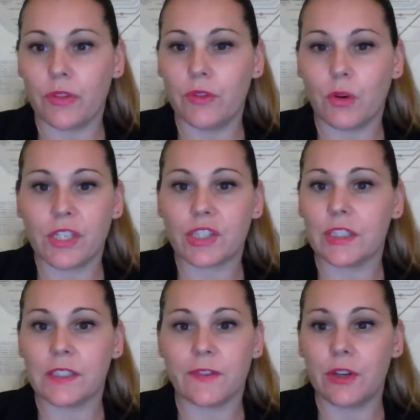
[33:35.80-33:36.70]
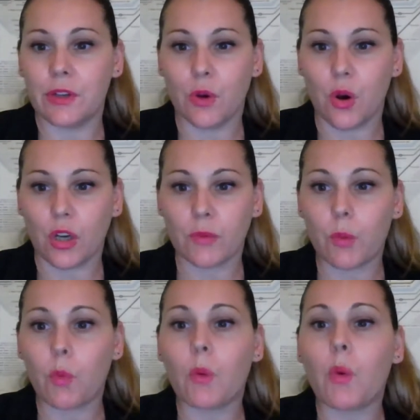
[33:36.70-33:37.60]
auditions for New York.
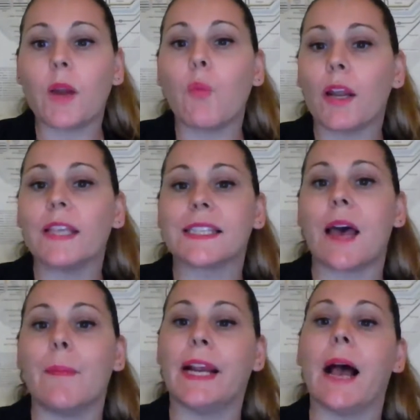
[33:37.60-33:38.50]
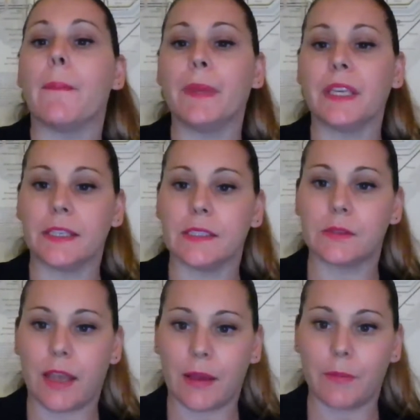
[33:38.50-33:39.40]
What is coming up? Because
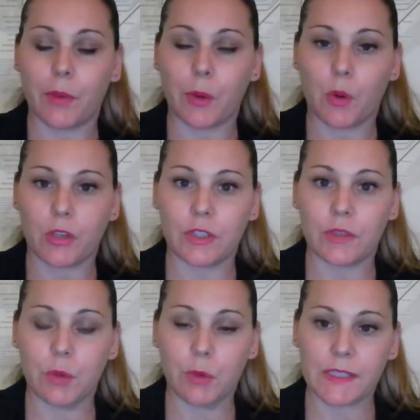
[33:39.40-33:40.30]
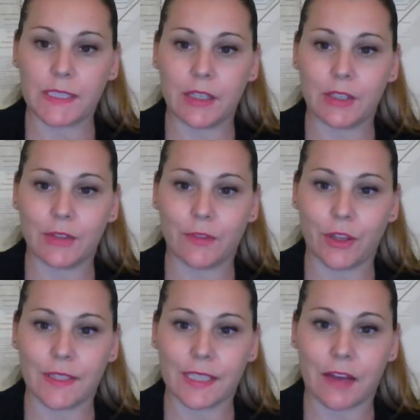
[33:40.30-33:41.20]
we want to see you do further
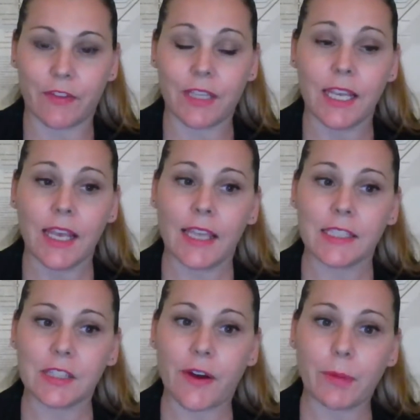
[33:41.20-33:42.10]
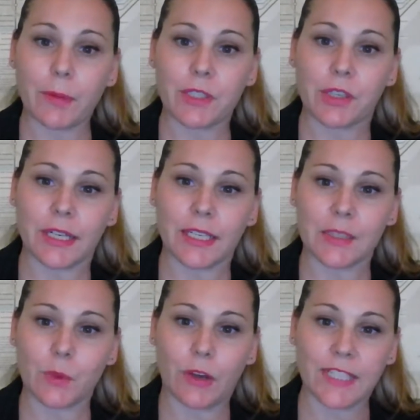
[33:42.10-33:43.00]
stuff, and it's a great opportunity as
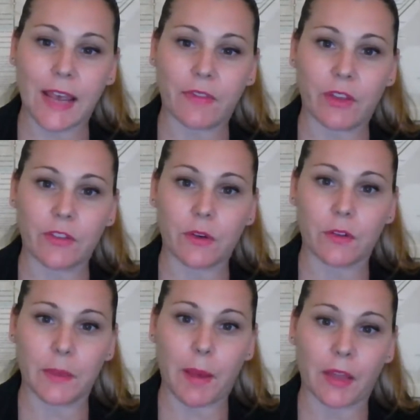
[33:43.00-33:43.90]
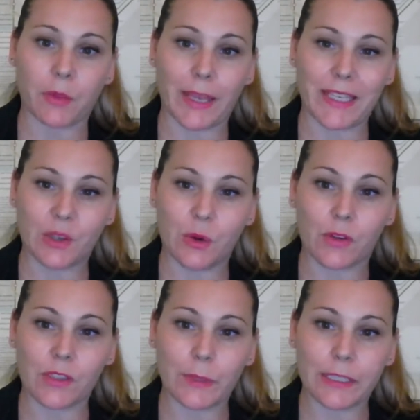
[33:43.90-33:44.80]
well to have those career pathway
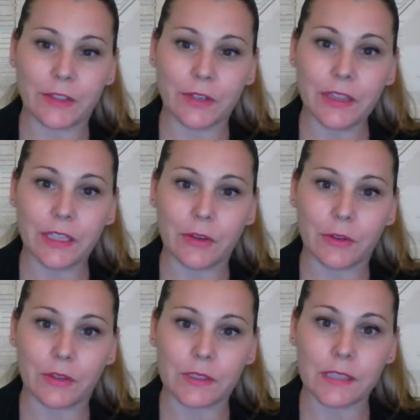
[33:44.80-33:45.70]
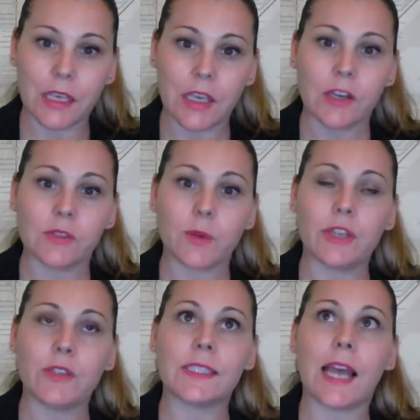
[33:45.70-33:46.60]
talks once you're in the course. Because when you
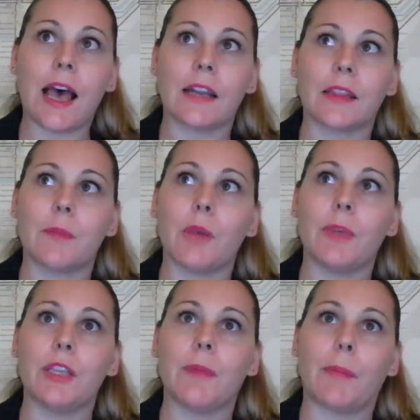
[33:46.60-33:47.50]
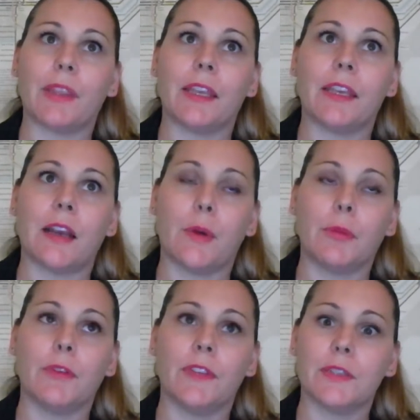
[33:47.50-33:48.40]
start at the moment, you might be thinking, I want
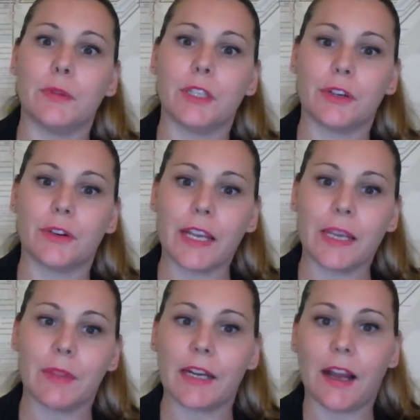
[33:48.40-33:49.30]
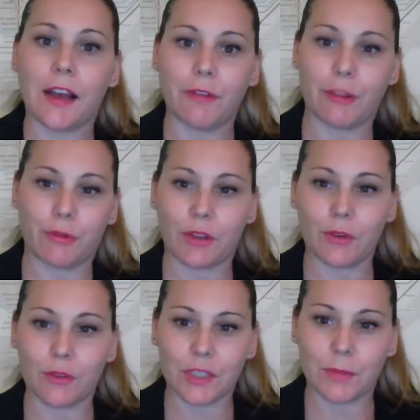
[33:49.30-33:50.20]
to move into a degree, but then halfway through the
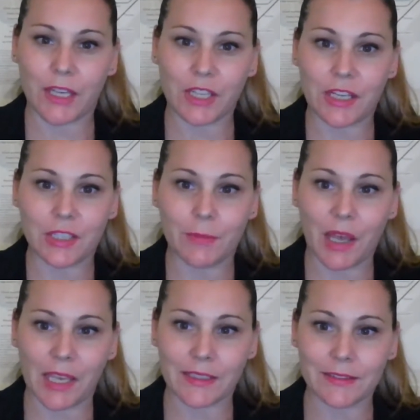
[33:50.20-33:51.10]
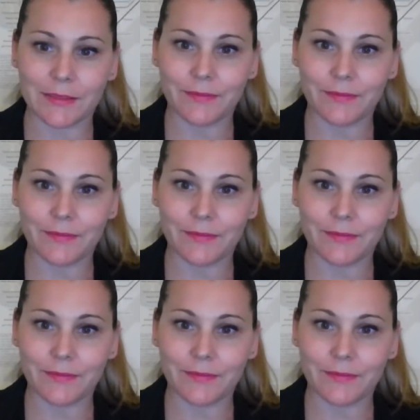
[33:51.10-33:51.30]
course, you might change your mind